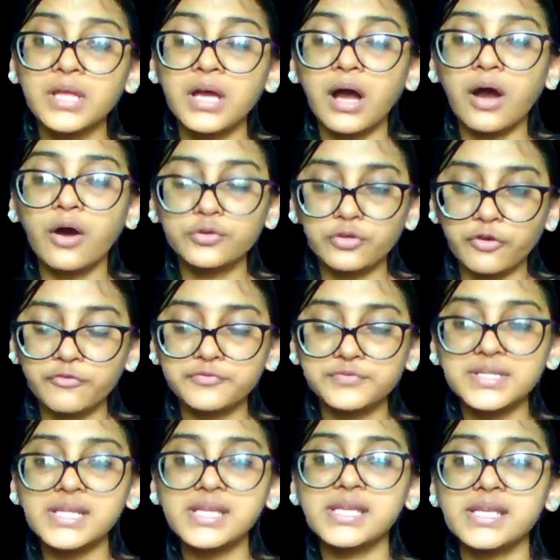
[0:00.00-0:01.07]
out of
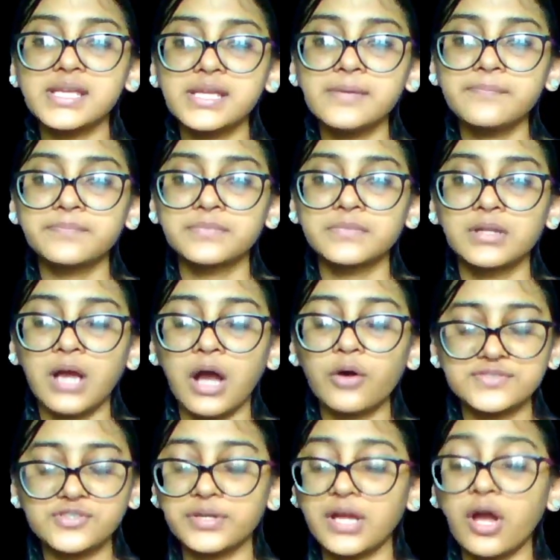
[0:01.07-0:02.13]
3,
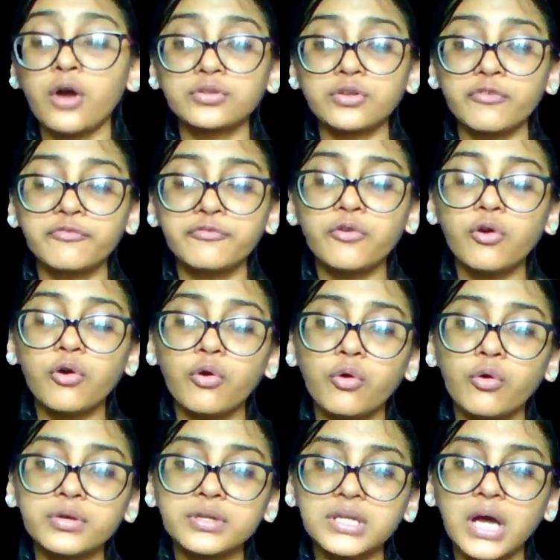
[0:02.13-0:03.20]
out of
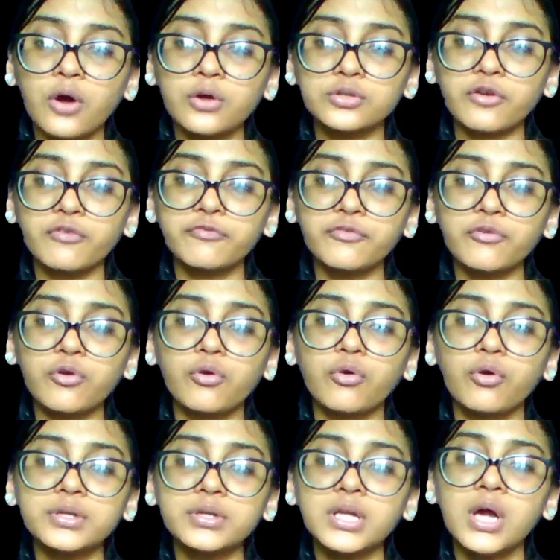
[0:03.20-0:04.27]
4,
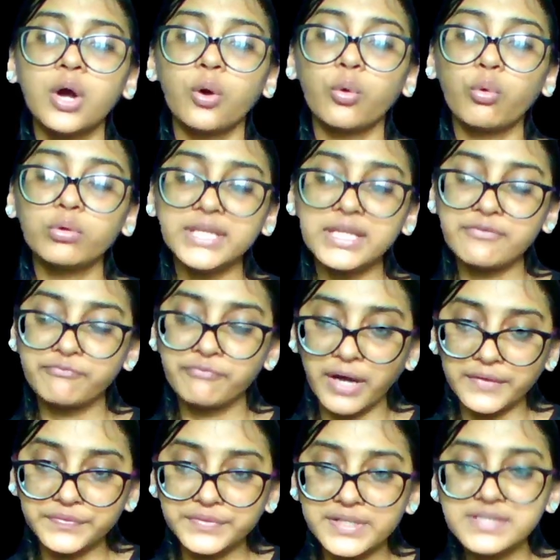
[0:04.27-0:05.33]
only
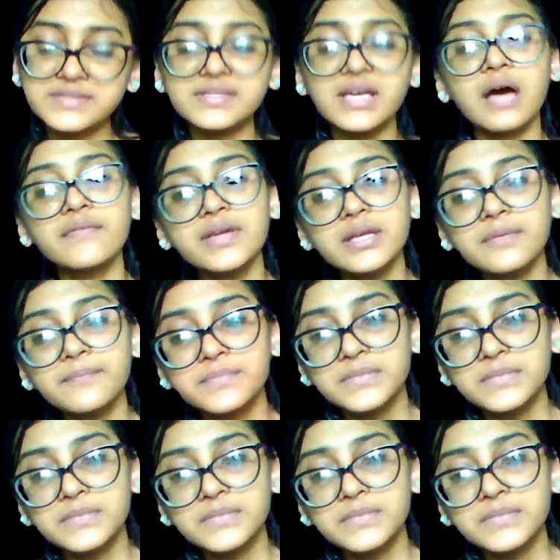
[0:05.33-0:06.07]
one is having